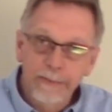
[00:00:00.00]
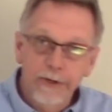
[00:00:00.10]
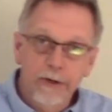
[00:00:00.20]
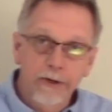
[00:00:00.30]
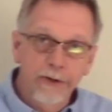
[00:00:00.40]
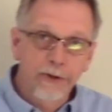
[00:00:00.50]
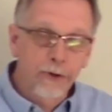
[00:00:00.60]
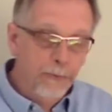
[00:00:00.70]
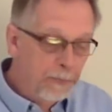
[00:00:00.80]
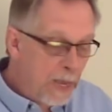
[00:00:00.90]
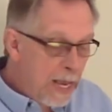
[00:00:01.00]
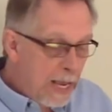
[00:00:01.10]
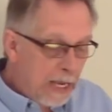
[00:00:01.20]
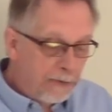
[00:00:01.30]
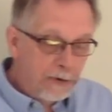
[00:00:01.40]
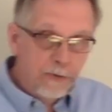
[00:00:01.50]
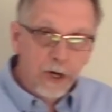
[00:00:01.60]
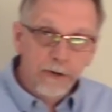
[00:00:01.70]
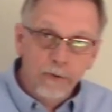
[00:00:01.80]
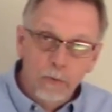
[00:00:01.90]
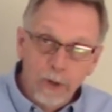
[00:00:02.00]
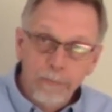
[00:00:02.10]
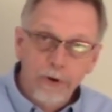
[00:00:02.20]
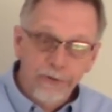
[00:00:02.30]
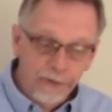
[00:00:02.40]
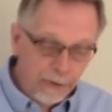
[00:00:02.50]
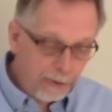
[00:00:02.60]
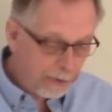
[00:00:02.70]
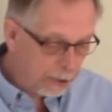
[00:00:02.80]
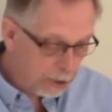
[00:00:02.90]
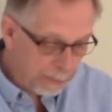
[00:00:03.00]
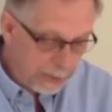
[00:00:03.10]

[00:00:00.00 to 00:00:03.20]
that you're going to do. If you've got one person, you're going to be